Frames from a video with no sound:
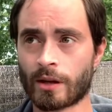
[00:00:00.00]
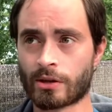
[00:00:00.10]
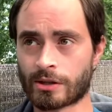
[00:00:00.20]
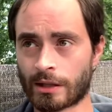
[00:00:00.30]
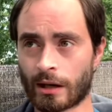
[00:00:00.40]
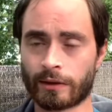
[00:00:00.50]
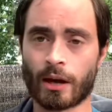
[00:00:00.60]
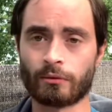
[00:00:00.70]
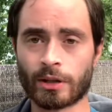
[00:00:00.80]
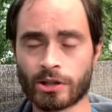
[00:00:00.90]
just to get
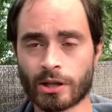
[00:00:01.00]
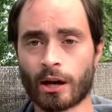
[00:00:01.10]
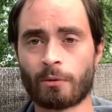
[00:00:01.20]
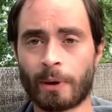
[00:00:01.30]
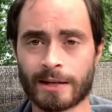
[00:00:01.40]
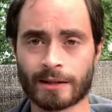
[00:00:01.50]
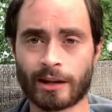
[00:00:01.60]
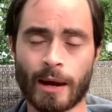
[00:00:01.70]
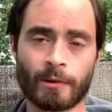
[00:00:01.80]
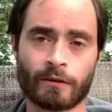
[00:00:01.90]
that reach, and are basically
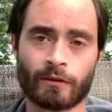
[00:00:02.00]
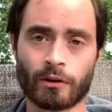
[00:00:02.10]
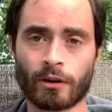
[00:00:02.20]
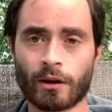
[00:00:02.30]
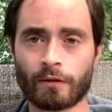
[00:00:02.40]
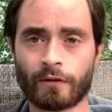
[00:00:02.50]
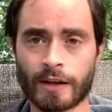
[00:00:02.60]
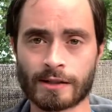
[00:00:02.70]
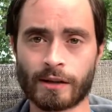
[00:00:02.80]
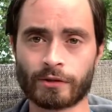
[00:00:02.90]
aiming for a
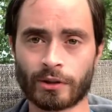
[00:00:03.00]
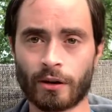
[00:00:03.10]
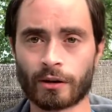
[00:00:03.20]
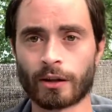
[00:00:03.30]
face level target.